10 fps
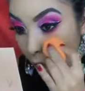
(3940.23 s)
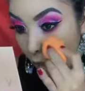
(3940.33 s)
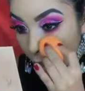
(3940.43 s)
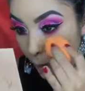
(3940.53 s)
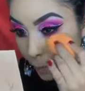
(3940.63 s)

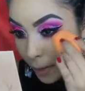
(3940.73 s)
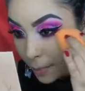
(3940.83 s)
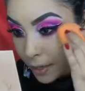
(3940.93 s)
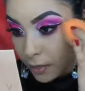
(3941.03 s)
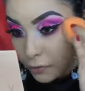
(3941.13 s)
Um,
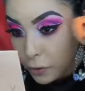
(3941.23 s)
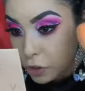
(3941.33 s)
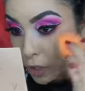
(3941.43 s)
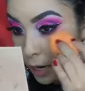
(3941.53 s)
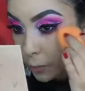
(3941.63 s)
maybe in the
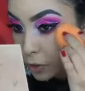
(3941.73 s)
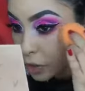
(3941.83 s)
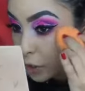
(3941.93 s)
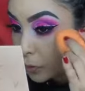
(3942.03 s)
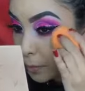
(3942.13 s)
future I will
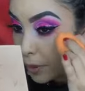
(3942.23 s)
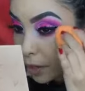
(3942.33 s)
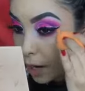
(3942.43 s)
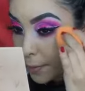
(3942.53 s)
start doing P R,